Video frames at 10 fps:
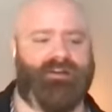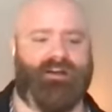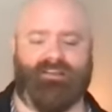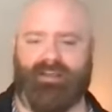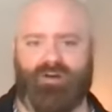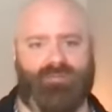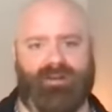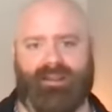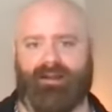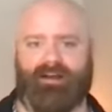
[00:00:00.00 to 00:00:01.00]

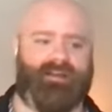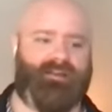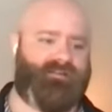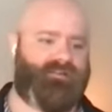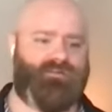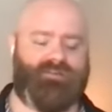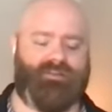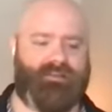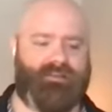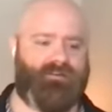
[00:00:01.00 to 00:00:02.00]
OpenAI,
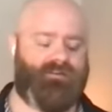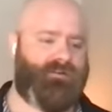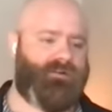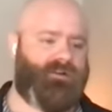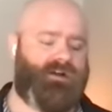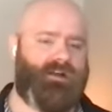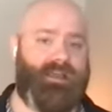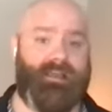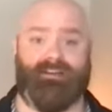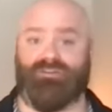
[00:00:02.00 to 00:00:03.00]
Cohere,
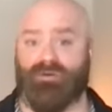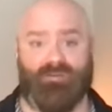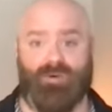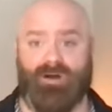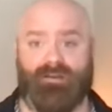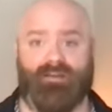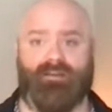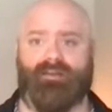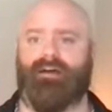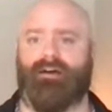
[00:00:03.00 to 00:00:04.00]

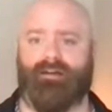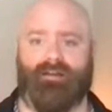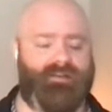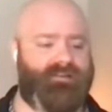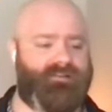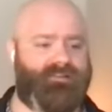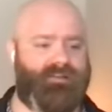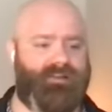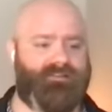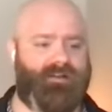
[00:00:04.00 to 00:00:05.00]
AI21
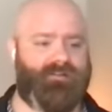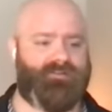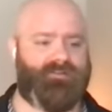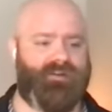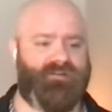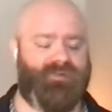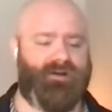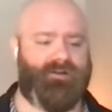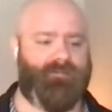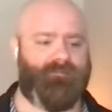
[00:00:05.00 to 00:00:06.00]
has also a great
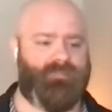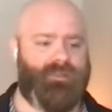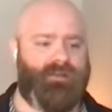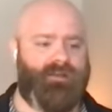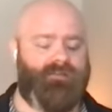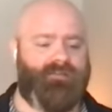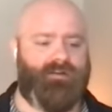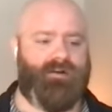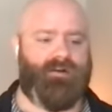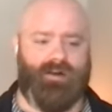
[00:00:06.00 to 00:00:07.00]
model.
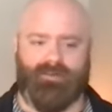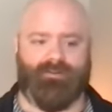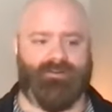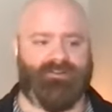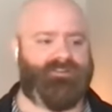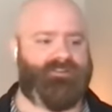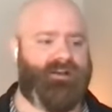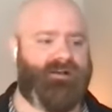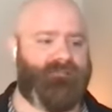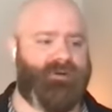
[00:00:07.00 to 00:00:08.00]
There are others,
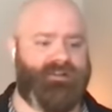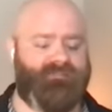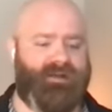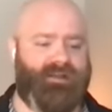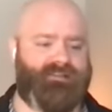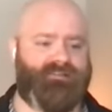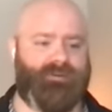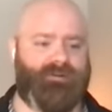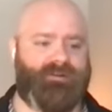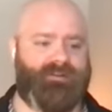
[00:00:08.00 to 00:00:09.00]
but in my
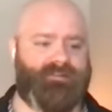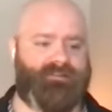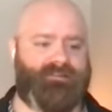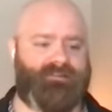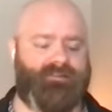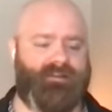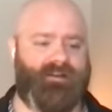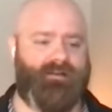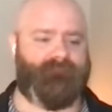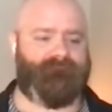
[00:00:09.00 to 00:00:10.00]
experience,
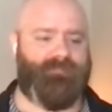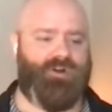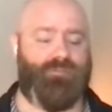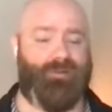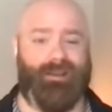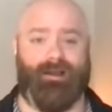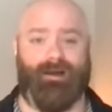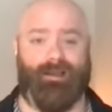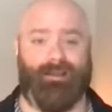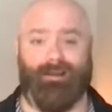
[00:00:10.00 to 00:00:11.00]

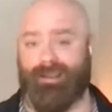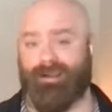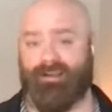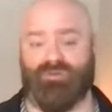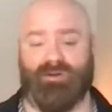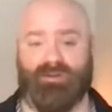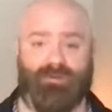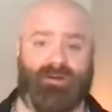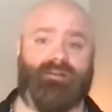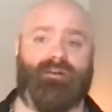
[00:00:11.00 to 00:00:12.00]
OpenAI and
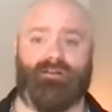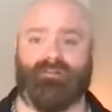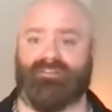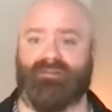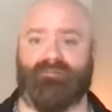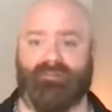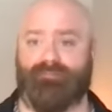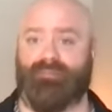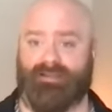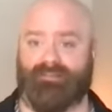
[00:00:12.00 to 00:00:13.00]
AI21 are some of the
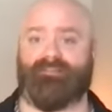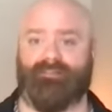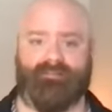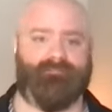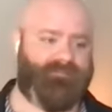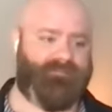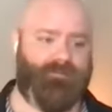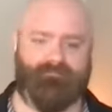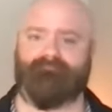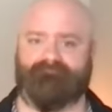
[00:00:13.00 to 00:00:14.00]
best.
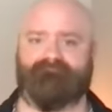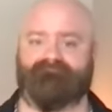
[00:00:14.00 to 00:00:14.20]
So.